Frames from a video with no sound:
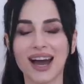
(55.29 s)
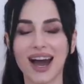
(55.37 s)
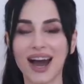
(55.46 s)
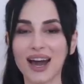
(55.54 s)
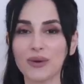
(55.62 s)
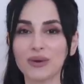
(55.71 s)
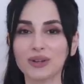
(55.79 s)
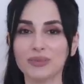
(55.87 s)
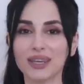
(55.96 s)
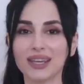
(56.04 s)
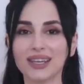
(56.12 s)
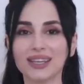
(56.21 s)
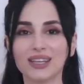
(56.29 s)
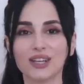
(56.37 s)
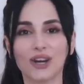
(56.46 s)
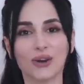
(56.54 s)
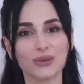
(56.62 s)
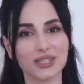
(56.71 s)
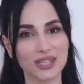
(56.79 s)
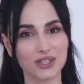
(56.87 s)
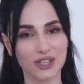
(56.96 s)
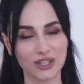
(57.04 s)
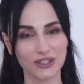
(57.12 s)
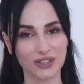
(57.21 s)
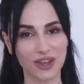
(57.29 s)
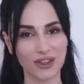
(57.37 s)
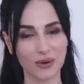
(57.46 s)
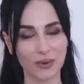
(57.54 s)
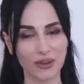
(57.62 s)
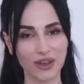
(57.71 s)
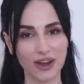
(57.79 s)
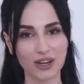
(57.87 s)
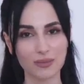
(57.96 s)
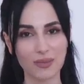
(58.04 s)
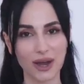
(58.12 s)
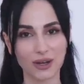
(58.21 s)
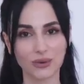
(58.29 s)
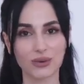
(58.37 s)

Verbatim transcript: I will be co-teaching together with Eric Bano,